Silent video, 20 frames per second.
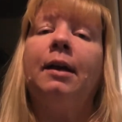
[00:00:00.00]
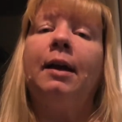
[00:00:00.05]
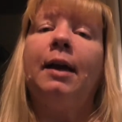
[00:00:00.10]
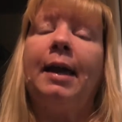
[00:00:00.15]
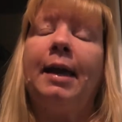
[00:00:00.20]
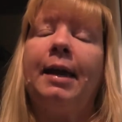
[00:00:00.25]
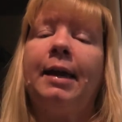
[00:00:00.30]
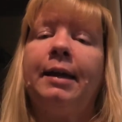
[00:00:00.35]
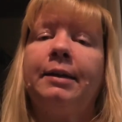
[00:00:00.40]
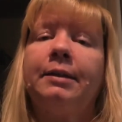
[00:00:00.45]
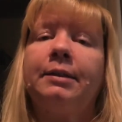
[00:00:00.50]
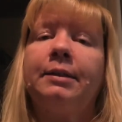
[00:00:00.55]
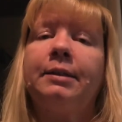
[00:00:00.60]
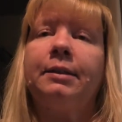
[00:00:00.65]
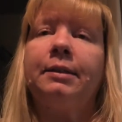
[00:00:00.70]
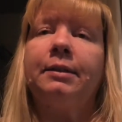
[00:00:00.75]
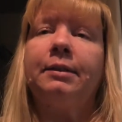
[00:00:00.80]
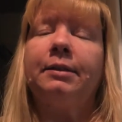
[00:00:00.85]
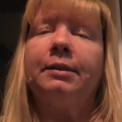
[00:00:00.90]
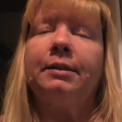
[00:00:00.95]
And
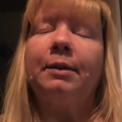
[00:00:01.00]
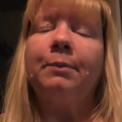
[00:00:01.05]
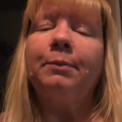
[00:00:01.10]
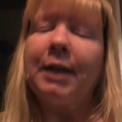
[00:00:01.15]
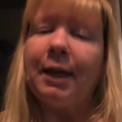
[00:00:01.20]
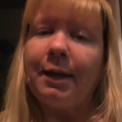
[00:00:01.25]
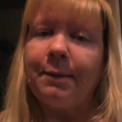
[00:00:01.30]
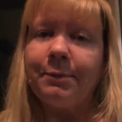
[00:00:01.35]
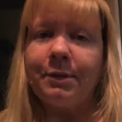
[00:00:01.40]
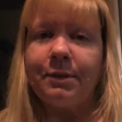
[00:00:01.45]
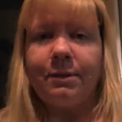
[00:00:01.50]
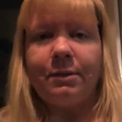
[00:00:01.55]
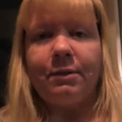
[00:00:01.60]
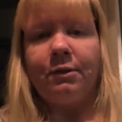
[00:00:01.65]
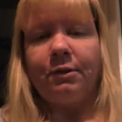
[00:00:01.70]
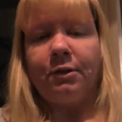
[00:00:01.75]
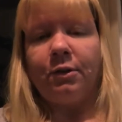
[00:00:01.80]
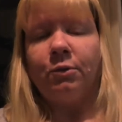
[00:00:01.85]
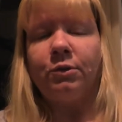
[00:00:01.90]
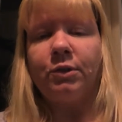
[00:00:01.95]
sometimes,
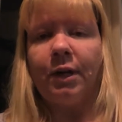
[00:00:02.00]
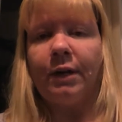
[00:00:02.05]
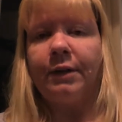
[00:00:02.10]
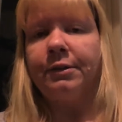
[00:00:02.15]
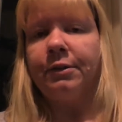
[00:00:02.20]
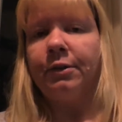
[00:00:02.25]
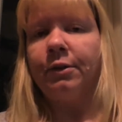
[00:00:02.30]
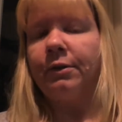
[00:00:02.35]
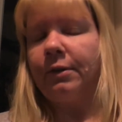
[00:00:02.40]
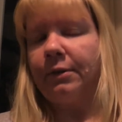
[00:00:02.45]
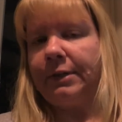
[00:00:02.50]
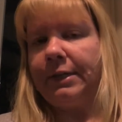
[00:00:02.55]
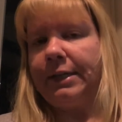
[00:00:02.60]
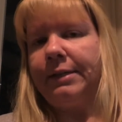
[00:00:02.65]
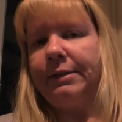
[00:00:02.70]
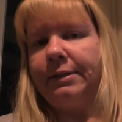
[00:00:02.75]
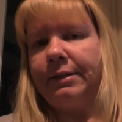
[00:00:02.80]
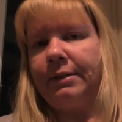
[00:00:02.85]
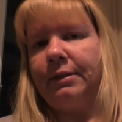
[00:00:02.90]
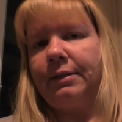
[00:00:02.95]
dogs hurt their
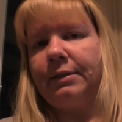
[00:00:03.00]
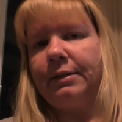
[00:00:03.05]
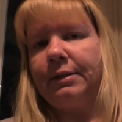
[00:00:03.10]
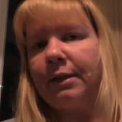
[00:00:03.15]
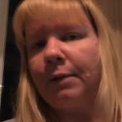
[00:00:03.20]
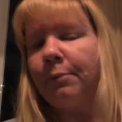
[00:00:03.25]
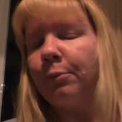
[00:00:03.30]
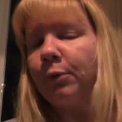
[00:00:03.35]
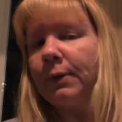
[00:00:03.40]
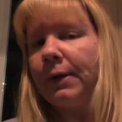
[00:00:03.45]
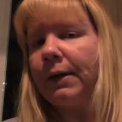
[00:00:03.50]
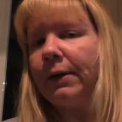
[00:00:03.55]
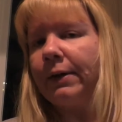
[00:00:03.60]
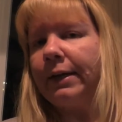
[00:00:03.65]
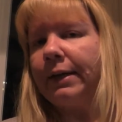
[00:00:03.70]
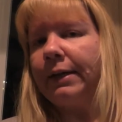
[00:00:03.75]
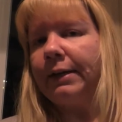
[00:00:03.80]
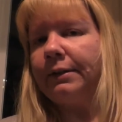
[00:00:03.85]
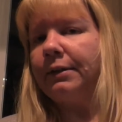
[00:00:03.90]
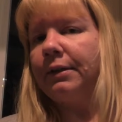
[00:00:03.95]
knees and it's
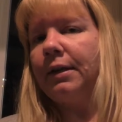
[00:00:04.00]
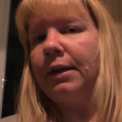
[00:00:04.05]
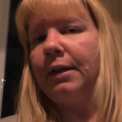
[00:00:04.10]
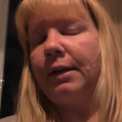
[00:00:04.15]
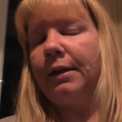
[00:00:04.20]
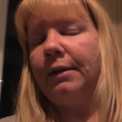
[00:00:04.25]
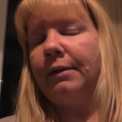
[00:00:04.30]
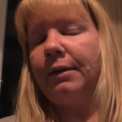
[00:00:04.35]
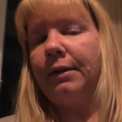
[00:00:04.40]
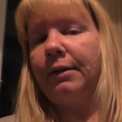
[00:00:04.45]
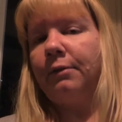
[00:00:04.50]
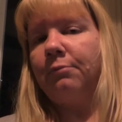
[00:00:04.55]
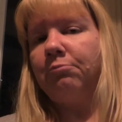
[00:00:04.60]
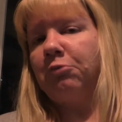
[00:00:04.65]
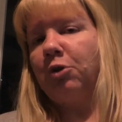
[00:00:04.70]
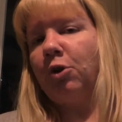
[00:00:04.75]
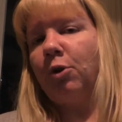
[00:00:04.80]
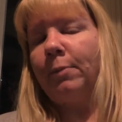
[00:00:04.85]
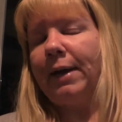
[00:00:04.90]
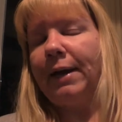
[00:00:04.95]
temporary and they'll
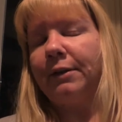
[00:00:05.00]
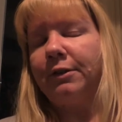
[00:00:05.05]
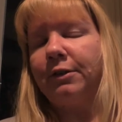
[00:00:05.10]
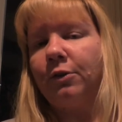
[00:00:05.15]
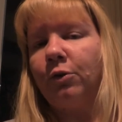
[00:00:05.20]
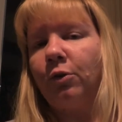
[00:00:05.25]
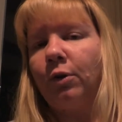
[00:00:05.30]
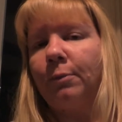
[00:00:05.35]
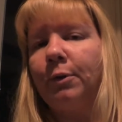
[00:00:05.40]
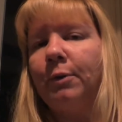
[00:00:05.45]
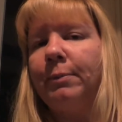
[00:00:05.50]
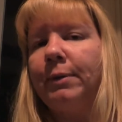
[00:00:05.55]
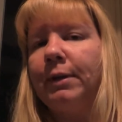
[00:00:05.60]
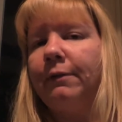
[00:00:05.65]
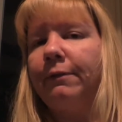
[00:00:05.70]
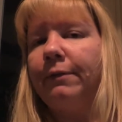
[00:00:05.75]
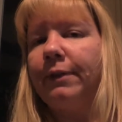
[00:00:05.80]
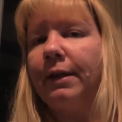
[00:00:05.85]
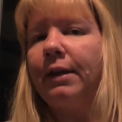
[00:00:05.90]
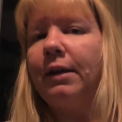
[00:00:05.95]
go back to normal. But
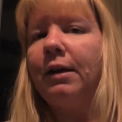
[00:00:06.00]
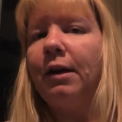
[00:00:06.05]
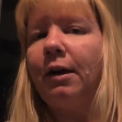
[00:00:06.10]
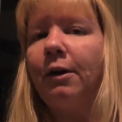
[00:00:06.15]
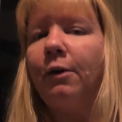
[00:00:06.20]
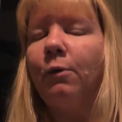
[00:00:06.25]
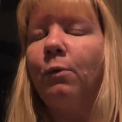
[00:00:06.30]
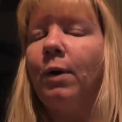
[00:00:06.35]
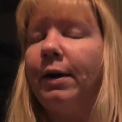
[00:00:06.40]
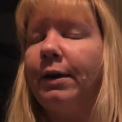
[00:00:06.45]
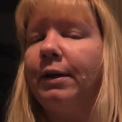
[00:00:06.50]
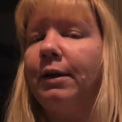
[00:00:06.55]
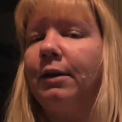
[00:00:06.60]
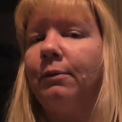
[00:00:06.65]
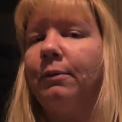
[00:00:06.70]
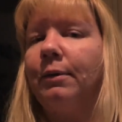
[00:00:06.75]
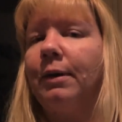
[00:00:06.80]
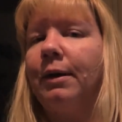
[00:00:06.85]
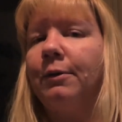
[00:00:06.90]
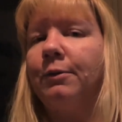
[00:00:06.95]
if they are walking
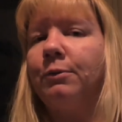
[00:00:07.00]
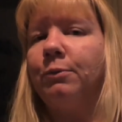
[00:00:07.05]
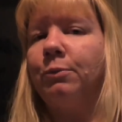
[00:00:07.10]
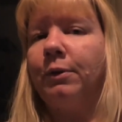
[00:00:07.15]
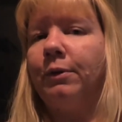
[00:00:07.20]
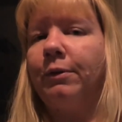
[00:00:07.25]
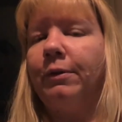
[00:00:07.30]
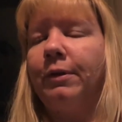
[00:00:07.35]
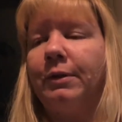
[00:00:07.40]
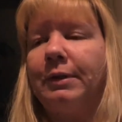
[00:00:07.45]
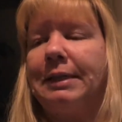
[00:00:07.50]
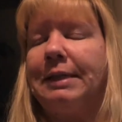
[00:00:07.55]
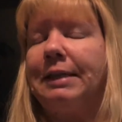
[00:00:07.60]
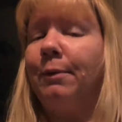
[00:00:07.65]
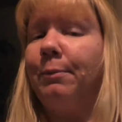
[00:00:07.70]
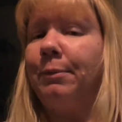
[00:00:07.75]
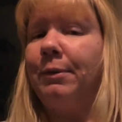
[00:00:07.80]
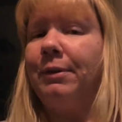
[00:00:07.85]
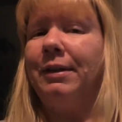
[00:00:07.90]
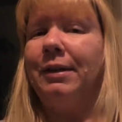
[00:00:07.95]
around with their knee
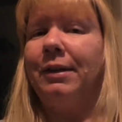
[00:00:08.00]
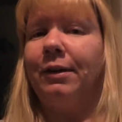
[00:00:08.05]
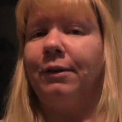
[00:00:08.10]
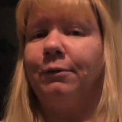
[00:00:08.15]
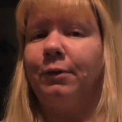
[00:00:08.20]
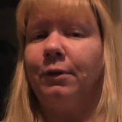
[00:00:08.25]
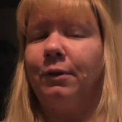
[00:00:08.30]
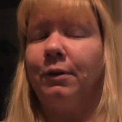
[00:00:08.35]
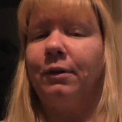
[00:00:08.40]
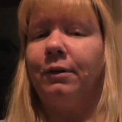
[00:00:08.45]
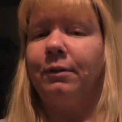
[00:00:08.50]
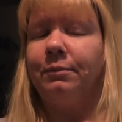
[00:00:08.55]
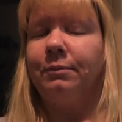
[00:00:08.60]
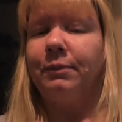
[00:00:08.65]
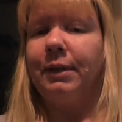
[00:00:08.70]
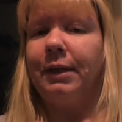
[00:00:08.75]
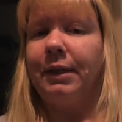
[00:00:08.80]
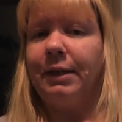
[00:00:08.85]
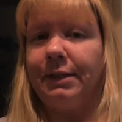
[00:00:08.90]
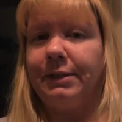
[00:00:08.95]
up in the air for
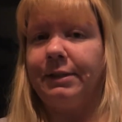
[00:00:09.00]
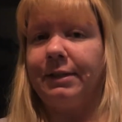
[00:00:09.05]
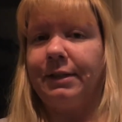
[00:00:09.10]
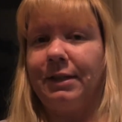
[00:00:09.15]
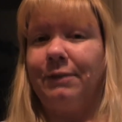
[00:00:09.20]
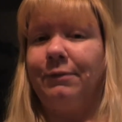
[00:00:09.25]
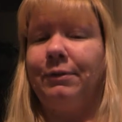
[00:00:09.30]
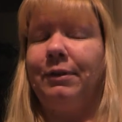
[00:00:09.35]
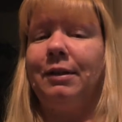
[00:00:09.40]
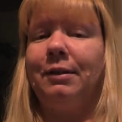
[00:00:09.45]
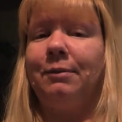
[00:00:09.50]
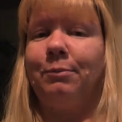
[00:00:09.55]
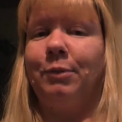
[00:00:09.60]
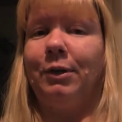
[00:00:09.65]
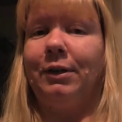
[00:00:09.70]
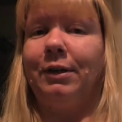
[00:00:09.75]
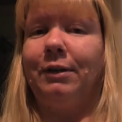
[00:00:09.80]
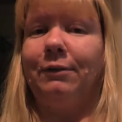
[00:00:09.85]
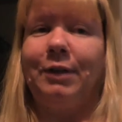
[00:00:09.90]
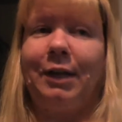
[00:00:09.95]
any significant
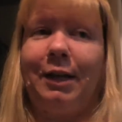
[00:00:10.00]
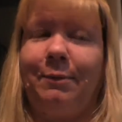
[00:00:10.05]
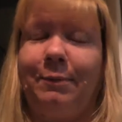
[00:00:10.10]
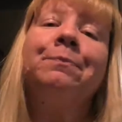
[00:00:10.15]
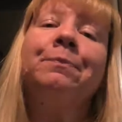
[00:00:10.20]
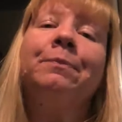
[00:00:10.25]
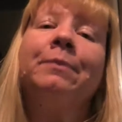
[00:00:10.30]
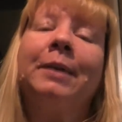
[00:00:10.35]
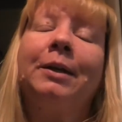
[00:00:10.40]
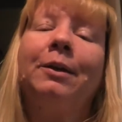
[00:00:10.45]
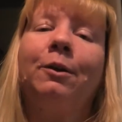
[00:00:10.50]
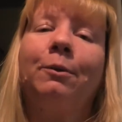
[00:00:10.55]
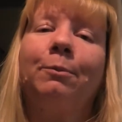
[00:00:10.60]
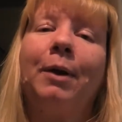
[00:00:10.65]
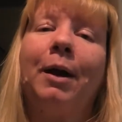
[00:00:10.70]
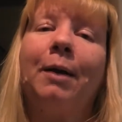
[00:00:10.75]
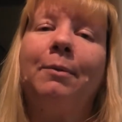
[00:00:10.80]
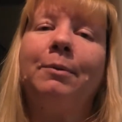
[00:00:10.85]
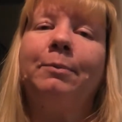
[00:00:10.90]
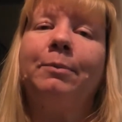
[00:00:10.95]
period of time, you're
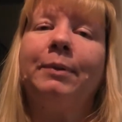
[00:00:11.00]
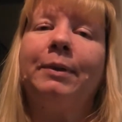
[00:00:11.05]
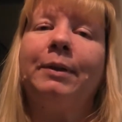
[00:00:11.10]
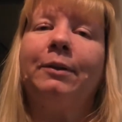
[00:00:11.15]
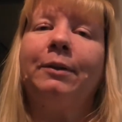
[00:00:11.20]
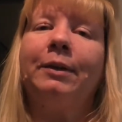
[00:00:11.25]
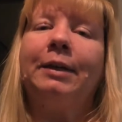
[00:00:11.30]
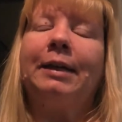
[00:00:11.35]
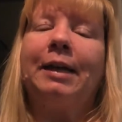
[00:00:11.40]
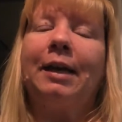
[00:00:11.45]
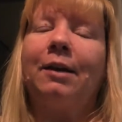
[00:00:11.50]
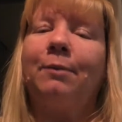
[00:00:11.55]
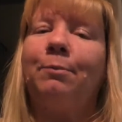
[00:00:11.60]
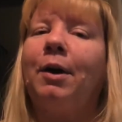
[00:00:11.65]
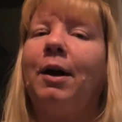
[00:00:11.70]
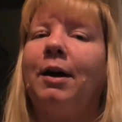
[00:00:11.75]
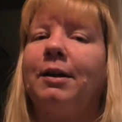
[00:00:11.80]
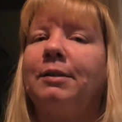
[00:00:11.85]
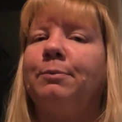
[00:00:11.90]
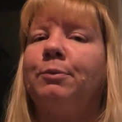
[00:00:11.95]
probably looking at a
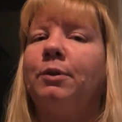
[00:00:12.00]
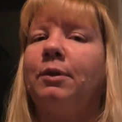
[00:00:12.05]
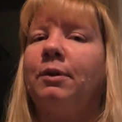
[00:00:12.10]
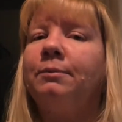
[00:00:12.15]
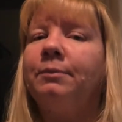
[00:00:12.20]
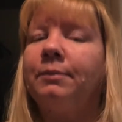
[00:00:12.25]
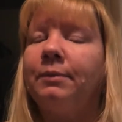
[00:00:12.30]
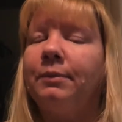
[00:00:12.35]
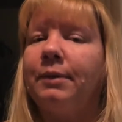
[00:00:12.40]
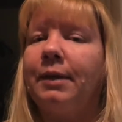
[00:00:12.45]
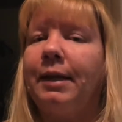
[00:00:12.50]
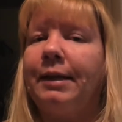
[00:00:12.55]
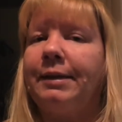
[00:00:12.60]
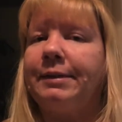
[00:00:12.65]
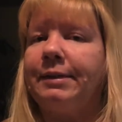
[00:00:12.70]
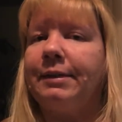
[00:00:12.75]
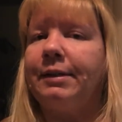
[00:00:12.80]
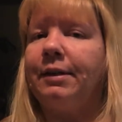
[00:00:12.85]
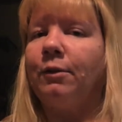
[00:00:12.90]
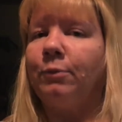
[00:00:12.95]
possible
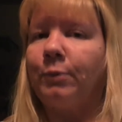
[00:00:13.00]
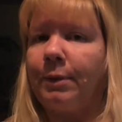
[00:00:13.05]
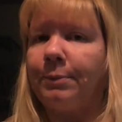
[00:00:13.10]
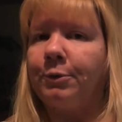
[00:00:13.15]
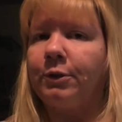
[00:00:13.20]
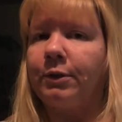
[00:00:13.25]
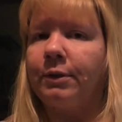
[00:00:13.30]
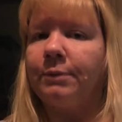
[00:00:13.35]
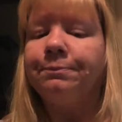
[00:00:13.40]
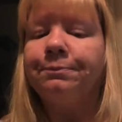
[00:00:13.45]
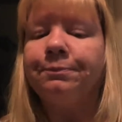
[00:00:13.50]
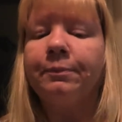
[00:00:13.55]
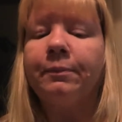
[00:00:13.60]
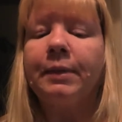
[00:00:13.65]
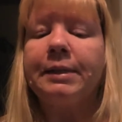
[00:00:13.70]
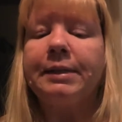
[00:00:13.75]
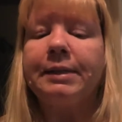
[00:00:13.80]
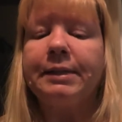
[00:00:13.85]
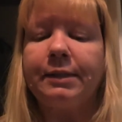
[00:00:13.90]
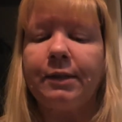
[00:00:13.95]
ACL rupture.
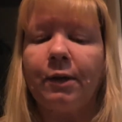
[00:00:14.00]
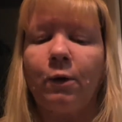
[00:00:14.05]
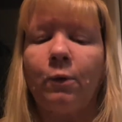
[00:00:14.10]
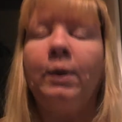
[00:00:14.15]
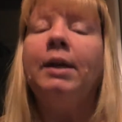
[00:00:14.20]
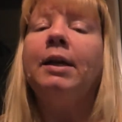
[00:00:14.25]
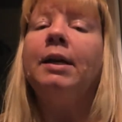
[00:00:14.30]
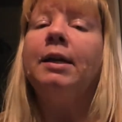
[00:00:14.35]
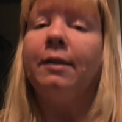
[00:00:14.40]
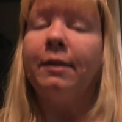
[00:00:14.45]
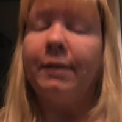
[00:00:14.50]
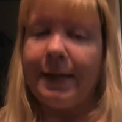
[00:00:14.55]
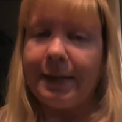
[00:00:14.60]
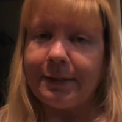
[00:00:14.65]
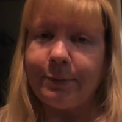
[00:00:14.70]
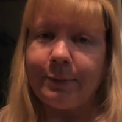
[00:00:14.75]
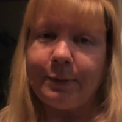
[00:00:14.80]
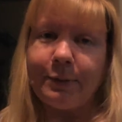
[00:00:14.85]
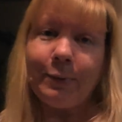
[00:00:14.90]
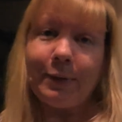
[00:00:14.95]
So
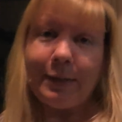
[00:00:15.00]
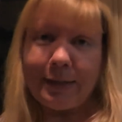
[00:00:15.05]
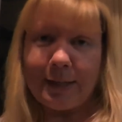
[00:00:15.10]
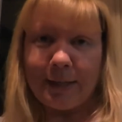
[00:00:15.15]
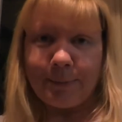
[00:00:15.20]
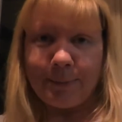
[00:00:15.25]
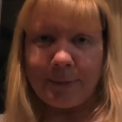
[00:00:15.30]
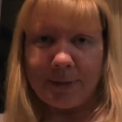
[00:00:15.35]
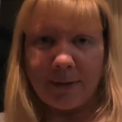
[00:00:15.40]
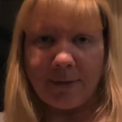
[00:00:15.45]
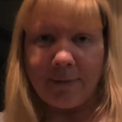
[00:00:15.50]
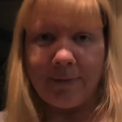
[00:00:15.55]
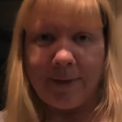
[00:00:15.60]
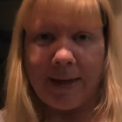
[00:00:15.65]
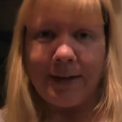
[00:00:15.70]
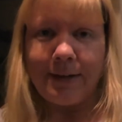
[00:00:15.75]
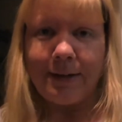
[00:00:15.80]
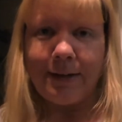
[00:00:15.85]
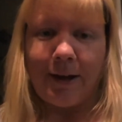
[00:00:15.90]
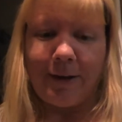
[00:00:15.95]
that's when you want to get them to the
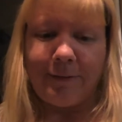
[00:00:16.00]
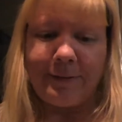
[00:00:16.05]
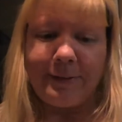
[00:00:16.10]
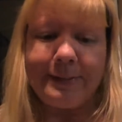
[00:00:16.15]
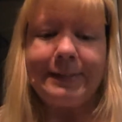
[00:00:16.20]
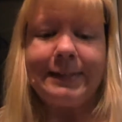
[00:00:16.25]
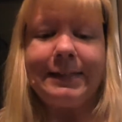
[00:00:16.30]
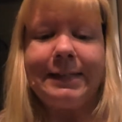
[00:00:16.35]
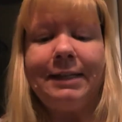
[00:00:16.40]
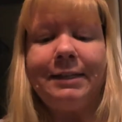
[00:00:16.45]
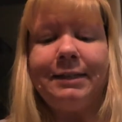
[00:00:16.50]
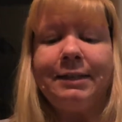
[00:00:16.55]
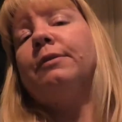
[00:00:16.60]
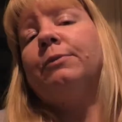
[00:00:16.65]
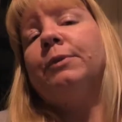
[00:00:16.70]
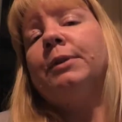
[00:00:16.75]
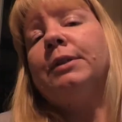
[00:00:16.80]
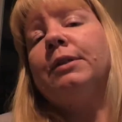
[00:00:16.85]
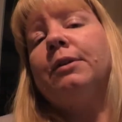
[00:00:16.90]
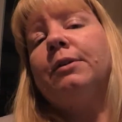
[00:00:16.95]
vet, obviously.
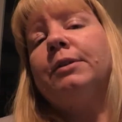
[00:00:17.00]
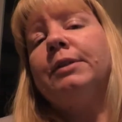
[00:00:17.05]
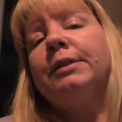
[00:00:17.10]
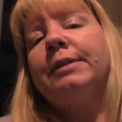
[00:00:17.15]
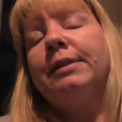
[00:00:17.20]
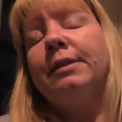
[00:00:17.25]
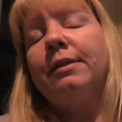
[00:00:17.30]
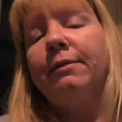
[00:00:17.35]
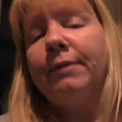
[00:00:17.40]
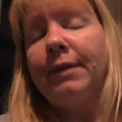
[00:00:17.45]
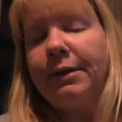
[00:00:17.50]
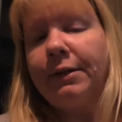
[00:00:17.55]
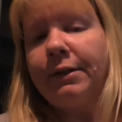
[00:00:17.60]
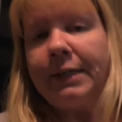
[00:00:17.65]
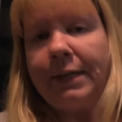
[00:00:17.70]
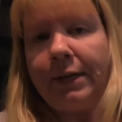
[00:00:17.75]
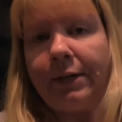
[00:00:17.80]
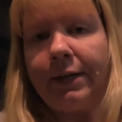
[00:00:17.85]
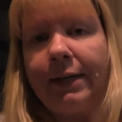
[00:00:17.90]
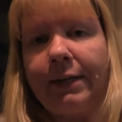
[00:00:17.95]
When you go to see the
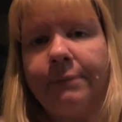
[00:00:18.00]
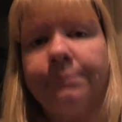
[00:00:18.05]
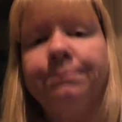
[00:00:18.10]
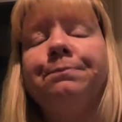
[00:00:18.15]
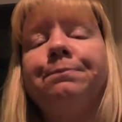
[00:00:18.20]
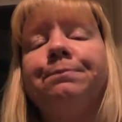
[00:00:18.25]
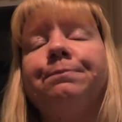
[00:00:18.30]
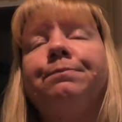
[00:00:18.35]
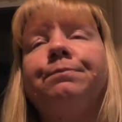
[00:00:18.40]
veterinarian,